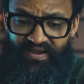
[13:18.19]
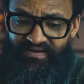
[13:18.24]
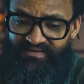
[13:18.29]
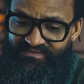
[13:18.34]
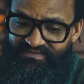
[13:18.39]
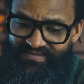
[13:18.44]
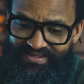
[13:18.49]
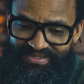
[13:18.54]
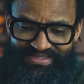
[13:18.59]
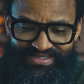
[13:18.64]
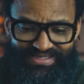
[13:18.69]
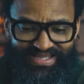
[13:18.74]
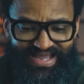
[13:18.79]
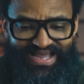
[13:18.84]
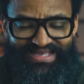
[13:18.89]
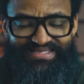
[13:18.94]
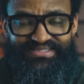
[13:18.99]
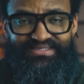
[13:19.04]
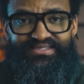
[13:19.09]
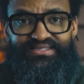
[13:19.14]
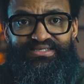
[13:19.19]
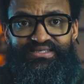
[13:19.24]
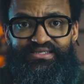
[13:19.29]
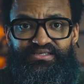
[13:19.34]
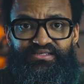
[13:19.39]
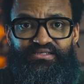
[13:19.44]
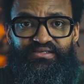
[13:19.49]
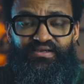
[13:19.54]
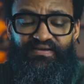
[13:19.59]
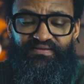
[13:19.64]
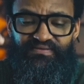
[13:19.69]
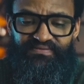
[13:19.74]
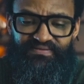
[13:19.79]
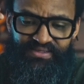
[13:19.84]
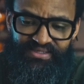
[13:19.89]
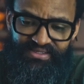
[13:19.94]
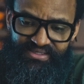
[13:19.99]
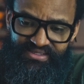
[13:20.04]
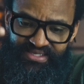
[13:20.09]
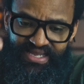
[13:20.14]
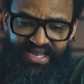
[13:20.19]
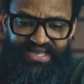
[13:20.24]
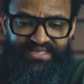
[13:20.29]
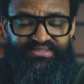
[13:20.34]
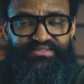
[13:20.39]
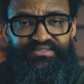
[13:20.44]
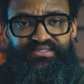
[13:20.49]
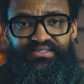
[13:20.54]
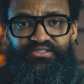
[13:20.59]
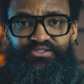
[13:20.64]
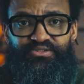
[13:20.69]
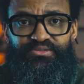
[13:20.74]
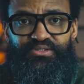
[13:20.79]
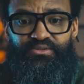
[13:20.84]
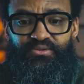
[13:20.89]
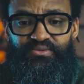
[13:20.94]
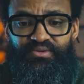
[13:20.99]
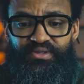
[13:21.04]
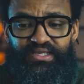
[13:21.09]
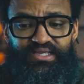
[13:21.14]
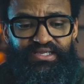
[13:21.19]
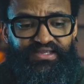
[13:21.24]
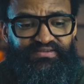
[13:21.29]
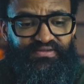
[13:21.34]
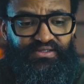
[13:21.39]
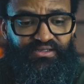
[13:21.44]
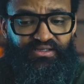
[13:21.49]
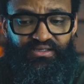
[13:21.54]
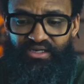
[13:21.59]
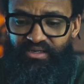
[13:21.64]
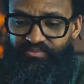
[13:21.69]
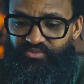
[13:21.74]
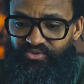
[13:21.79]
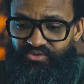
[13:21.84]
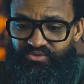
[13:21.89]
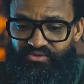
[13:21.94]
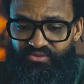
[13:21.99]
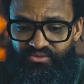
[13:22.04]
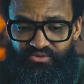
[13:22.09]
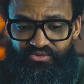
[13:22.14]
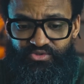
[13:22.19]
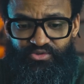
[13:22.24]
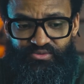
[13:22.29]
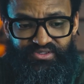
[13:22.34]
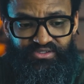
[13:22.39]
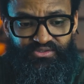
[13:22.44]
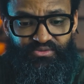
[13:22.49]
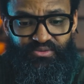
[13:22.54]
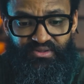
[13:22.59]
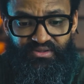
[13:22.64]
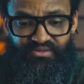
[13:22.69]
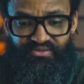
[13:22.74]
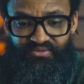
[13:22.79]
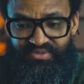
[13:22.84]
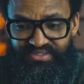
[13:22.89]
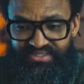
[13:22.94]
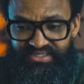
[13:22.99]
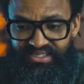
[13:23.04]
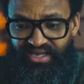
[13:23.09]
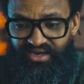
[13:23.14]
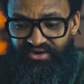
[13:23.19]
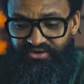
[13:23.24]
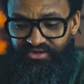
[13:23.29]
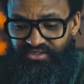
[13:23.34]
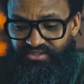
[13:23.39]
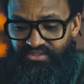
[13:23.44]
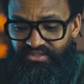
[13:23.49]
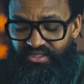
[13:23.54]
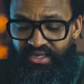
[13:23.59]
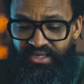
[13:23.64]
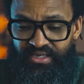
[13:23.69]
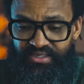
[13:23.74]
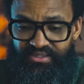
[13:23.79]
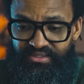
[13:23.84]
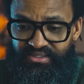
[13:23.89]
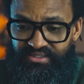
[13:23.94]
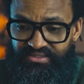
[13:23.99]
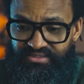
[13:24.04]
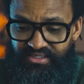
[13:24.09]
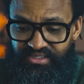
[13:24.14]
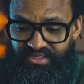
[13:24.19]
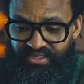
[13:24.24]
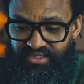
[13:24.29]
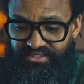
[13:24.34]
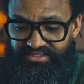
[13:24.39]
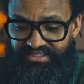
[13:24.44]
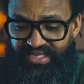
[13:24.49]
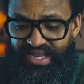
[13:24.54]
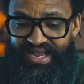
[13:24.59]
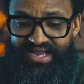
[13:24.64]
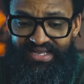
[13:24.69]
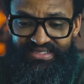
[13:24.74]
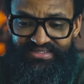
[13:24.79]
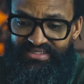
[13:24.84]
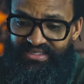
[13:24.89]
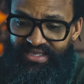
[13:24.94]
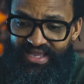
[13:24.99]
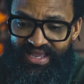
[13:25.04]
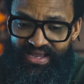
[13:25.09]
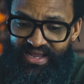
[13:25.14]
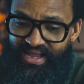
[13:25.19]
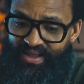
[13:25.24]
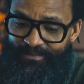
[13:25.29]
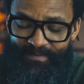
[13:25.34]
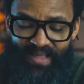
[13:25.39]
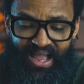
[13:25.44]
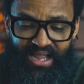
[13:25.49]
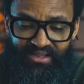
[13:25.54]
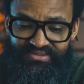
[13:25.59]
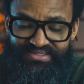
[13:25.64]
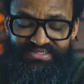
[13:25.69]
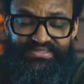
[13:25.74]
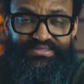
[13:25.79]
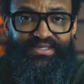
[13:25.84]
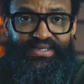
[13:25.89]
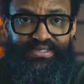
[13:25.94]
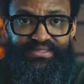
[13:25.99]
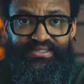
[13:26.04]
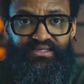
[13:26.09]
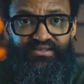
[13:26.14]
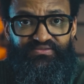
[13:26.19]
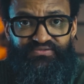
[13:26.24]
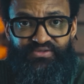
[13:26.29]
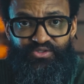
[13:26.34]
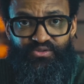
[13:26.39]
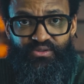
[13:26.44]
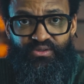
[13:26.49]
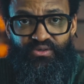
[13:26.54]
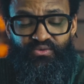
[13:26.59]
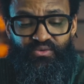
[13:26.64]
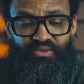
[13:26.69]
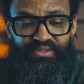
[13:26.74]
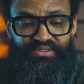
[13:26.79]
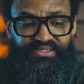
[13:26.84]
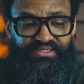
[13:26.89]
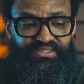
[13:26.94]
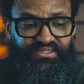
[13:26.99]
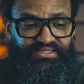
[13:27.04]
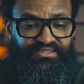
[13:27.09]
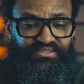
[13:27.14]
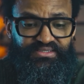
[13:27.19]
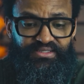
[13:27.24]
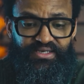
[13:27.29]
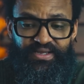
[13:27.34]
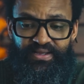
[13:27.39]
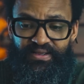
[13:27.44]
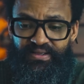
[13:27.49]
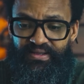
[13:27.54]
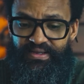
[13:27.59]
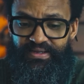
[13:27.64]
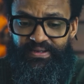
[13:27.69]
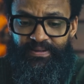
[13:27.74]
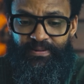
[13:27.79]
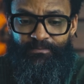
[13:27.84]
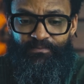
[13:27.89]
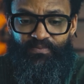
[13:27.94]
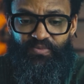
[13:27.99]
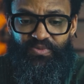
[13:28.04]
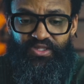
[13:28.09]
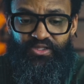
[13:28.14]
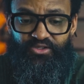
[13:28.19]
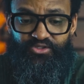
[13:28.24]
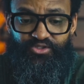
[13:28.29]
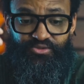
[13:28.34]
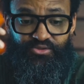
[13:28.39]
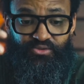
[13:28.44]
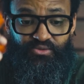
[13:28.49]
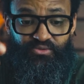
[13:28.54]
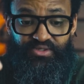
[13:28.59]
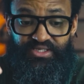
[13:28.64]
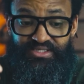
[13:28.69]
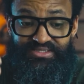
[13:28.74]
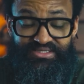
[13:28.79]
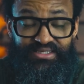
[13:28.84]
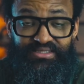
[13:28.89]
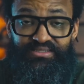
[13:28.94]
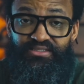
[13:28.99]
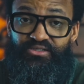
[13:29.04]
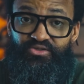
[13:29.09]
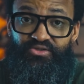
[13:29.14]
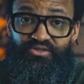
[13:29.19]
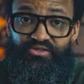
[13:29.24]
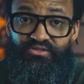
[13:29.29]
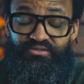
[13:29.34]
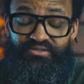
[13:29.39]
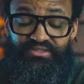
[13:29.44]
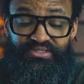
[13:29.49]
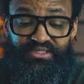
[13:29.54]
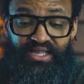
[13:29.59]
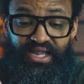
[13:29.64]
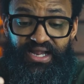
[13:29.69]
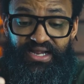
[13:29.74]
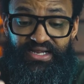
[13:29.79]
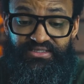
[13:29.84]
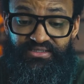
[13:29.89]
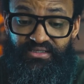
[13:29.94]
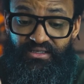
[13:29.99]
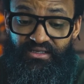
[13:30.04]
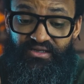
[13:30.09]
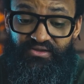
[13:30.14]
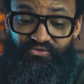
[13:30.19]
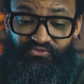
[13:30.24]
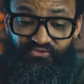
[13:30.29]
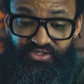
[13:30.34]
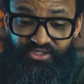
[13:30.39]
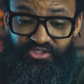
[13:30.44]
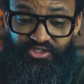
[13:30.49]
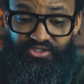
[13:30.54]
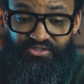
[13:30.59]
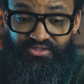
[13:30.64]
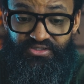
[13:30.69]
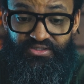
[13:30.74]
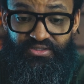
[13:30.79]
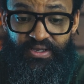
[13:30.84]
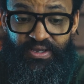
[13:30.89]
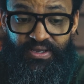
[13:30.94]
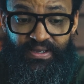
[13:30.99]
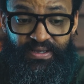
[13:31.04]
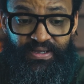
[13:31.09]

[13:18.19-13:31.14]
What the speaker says: Fantastic drone, even up to, you know, 2023 standards. This thing has outstanding visual qualities. The drone is easy to use. It has a lot of features.